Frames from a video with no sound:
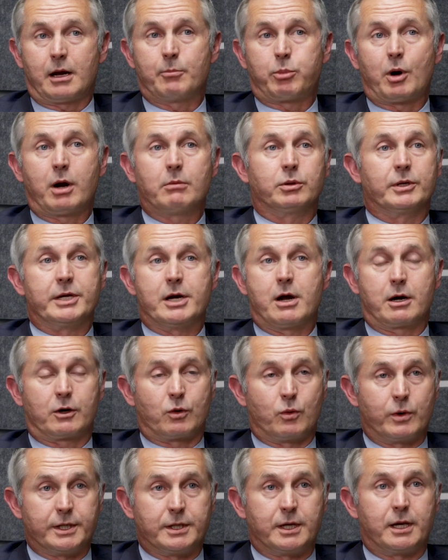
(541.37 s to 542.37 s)
I'm probably not
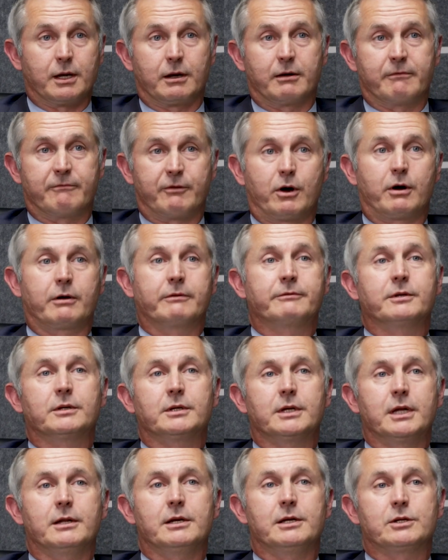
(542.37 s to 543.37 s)
going to get involved
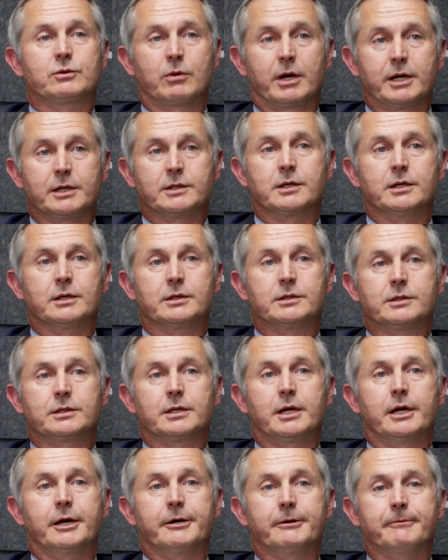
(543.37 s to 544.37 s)
in these races.
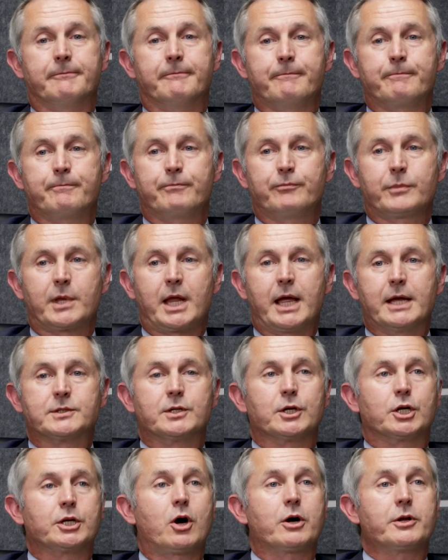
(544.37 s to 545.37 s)
As
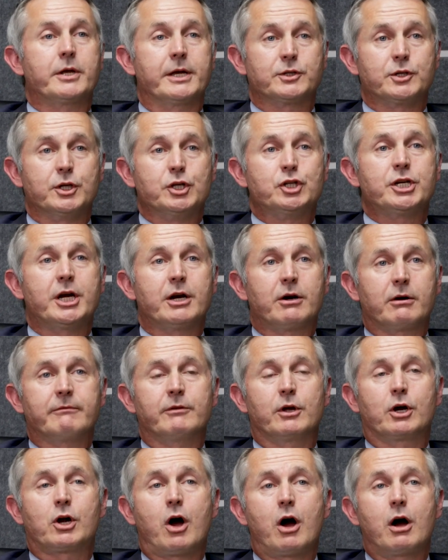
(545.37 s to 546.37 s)
the chair of
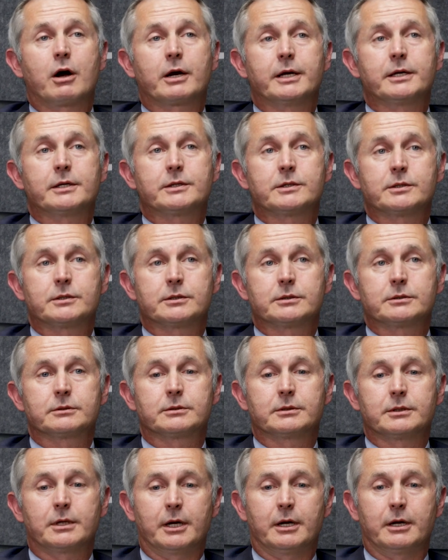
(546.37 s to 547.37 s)
the caucus,
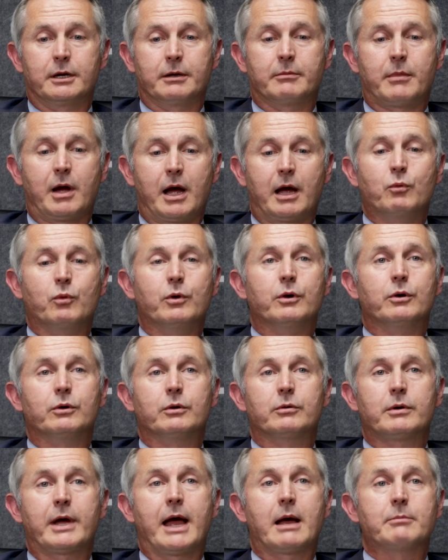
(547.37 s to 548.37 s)
I
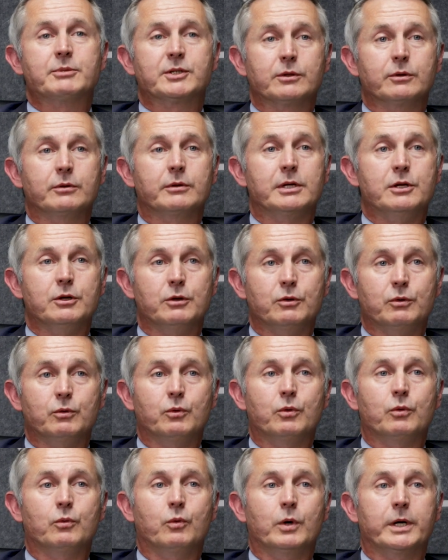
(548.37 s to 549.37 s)
will absolutely do
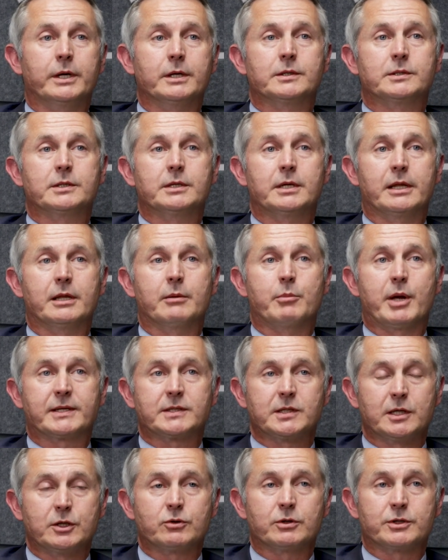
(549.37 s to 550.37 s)
what is in the
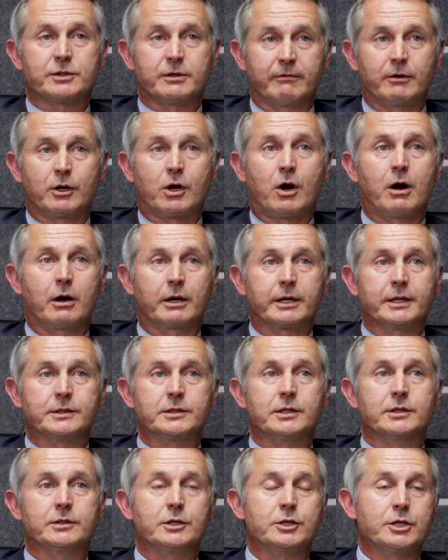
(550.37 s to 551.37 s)
best interest of the
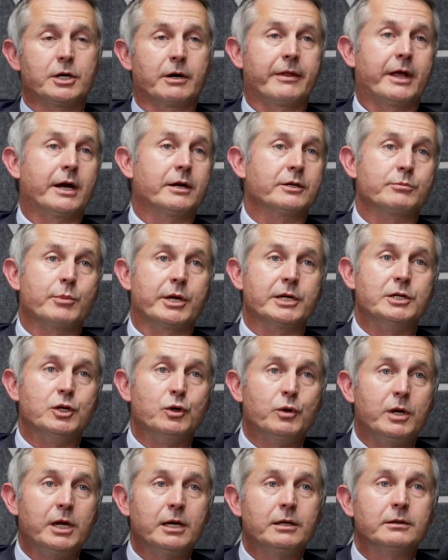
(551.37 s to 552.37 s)
caucus as the chair. That is my
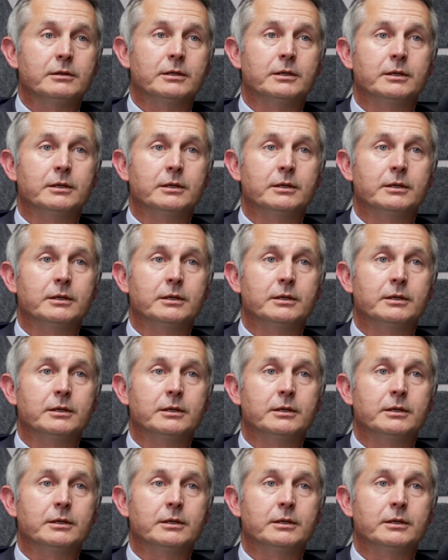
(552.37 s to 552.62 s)
duty,